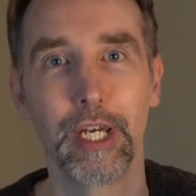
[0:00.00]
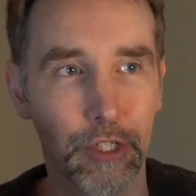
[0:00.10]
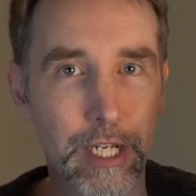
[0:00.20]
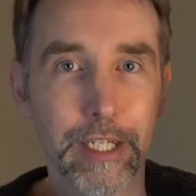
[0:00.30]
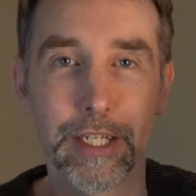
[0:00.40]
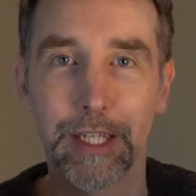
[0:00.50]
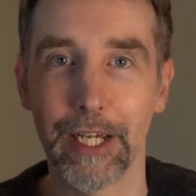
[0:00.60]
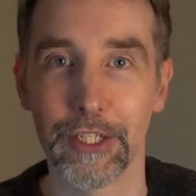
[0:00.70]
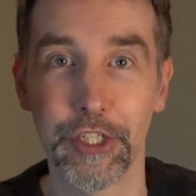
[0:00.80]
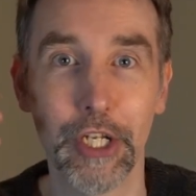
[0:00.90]
taking
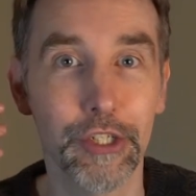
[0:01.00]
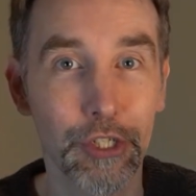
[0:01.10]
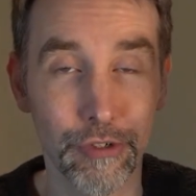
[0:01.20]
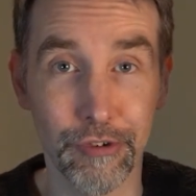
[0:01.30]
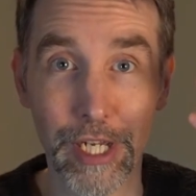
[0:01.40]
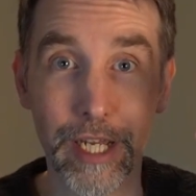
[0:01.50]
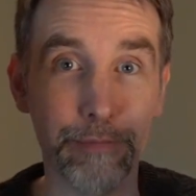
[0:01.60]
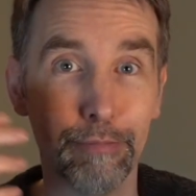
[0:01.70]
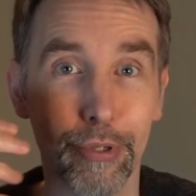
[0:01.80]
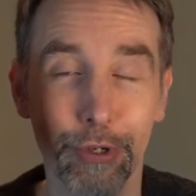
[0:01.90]
that sensory
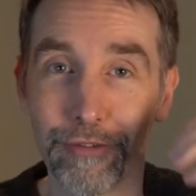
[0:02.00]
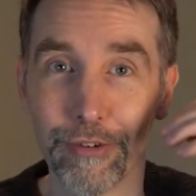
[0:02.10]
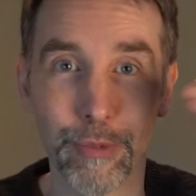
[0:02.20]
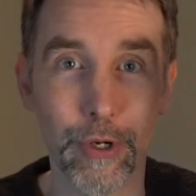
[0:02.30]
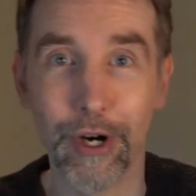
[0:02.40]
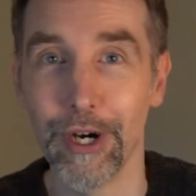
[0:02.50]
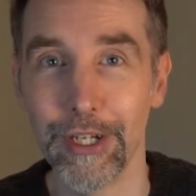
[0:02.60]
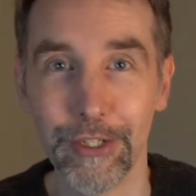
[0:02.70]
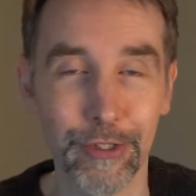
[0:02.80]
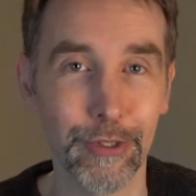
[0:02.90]
input from your
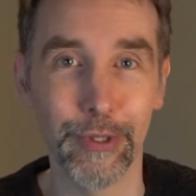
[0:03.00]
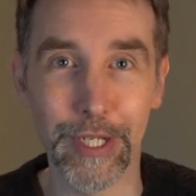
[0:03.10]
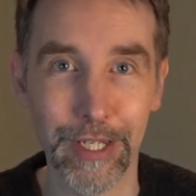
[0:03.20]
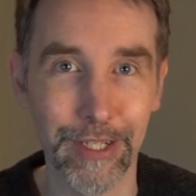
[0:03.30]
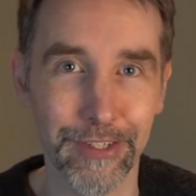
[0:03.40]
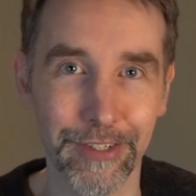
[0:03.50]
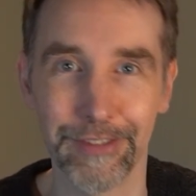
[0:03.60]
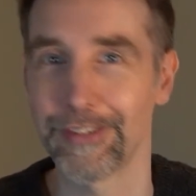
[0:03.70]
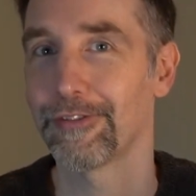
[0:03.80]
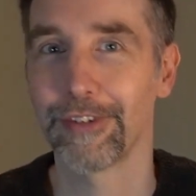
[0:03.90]
eyes and your ears
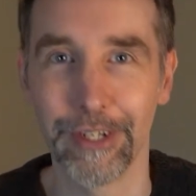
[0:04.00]
and,